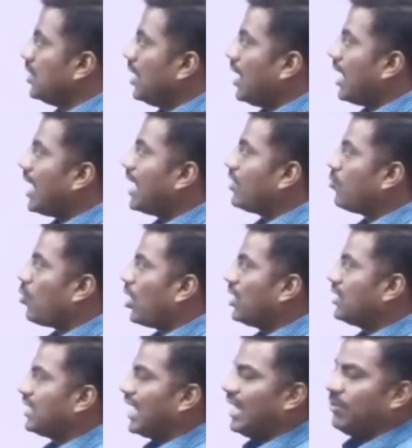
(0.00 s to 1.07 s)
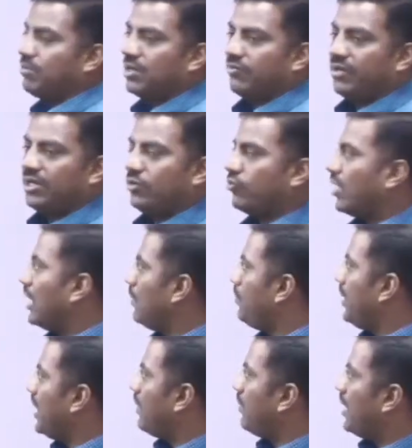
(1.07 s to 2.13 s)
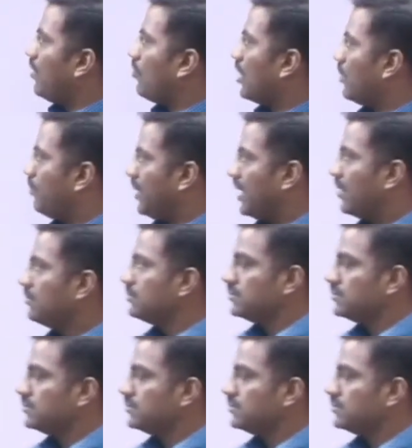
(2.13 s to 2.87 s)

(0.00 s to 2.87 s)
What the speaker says: At what time between 12 p.m. and 1 p.m.?